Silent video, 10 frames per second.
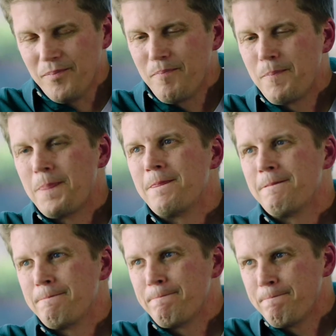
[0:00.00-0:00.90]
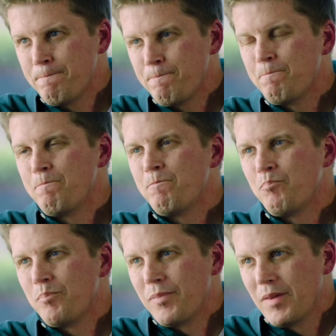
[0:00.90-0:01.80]
or or certainly like a
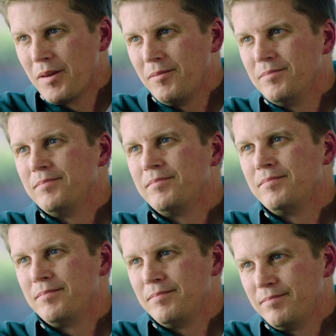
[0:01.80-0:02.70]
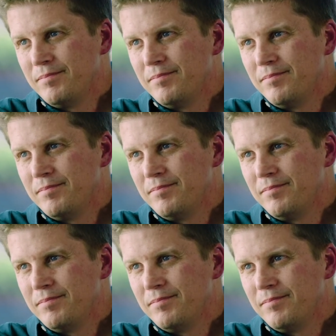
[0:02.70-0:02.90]
standard live action shoot